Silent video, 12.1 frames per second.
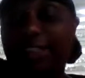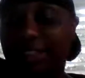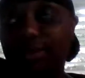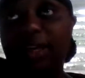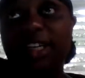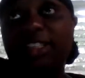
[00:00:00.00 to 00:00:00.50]
to
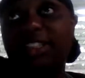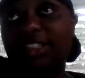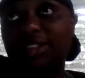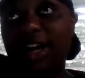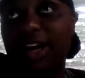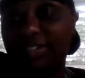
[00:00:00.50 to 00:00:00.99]
wait
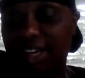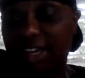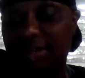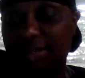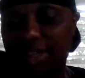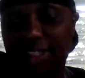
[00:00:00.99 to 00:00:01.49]
until after
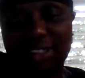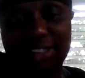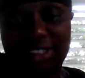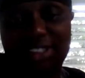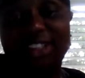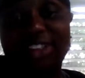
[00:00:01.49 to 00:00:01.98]
8 because
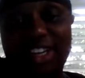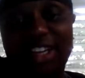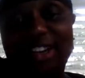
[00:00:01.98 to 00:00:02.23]
it's their day to